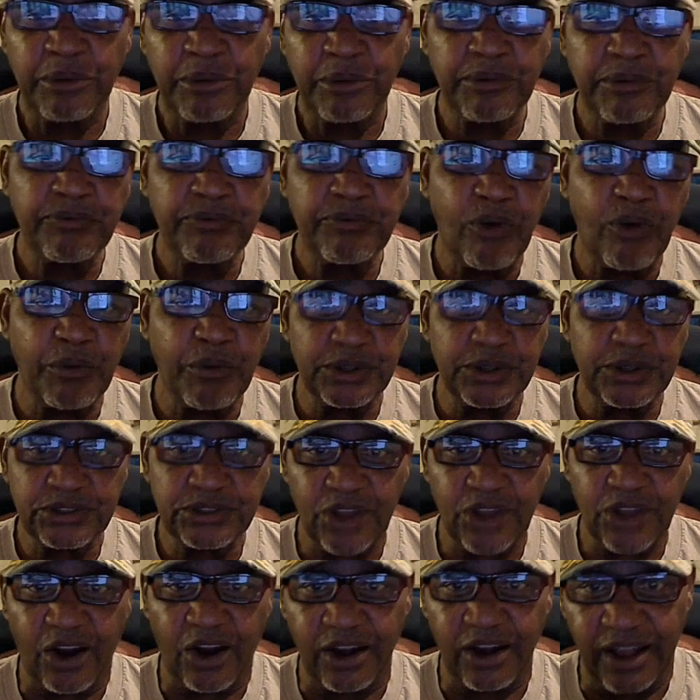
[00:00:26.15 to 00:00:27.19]
But before we
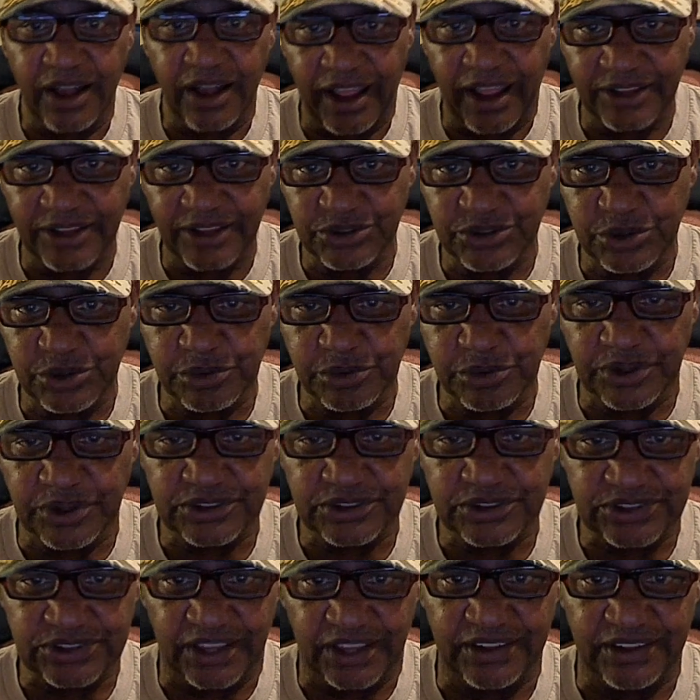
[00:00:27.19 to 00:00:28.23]
start, I do want
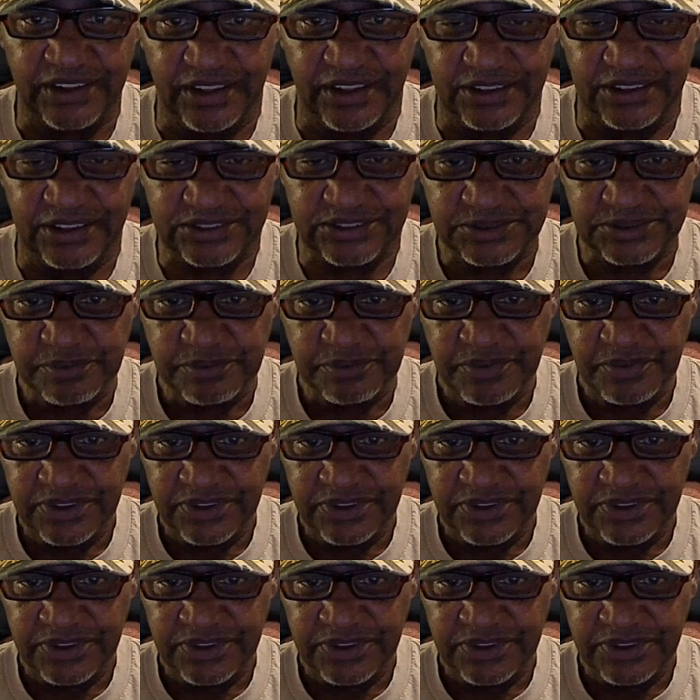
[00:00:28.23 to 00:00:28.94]
to say this.